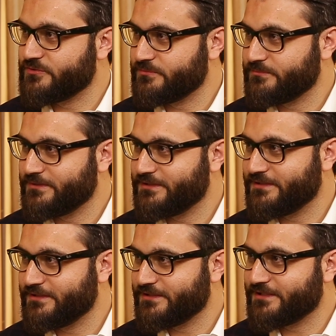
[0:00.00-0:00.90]
to
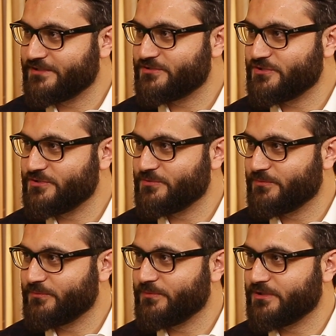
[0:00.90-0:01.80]
continue
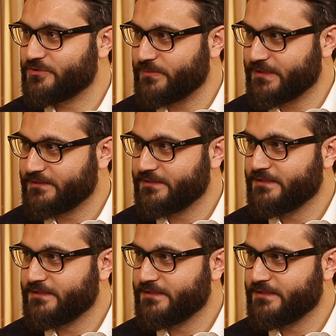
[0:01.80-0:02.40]
what we are doing.